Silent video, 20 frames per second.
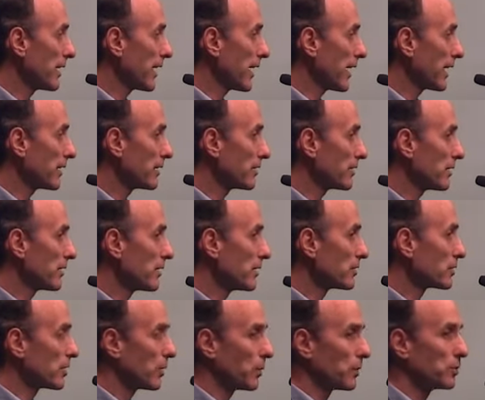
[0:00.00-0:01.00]

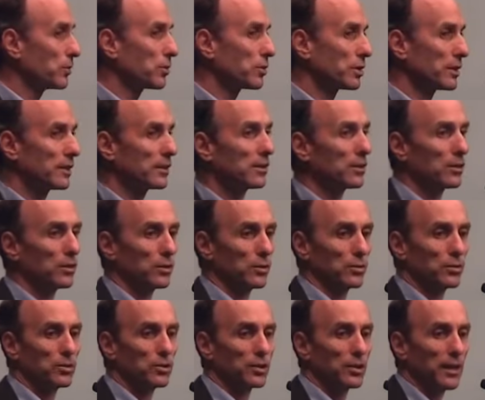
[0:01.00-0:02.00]
And so when you think
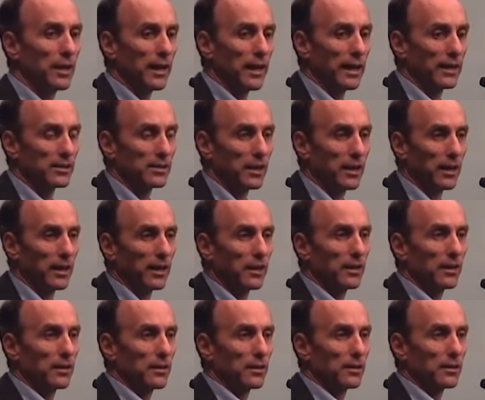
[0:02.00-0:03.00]
huge as
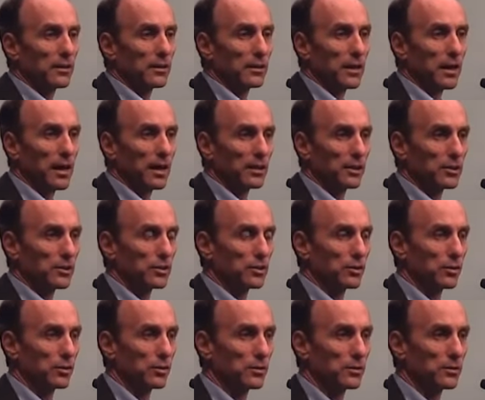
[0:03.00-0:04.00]
a college
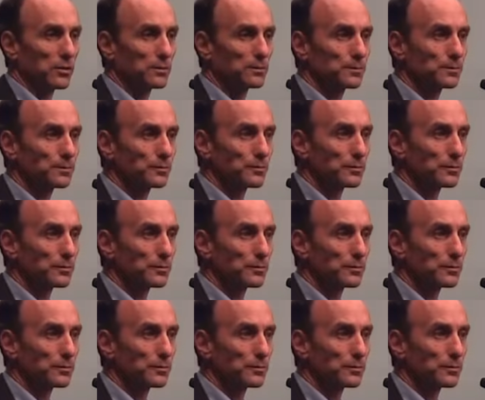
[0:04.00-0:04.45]
student,